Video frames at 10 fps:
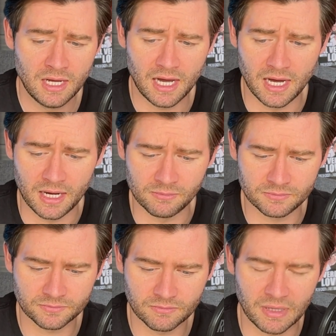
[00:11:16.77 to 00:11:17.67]

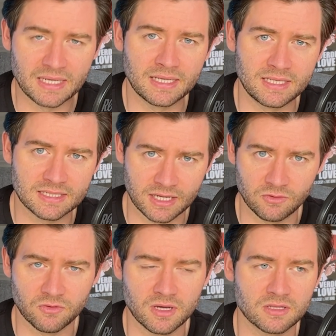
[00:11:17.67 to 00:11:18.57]
But he's
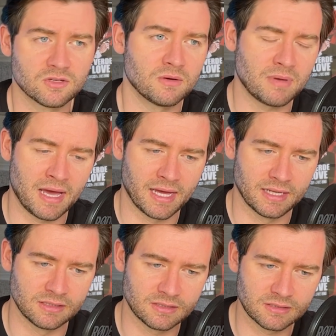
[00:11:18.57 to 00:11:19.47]
killed right at the top,
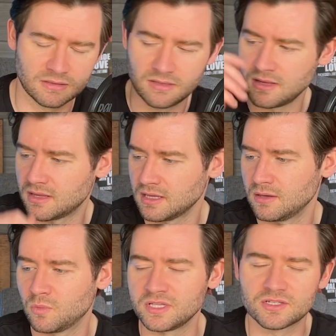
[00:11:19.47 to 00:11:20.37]
and the
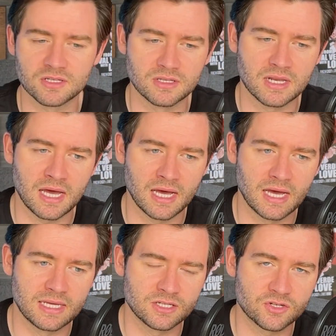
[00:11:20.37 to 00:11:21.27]
Winston
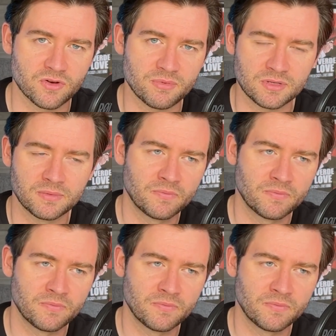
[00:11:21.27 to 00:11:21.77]
is stripped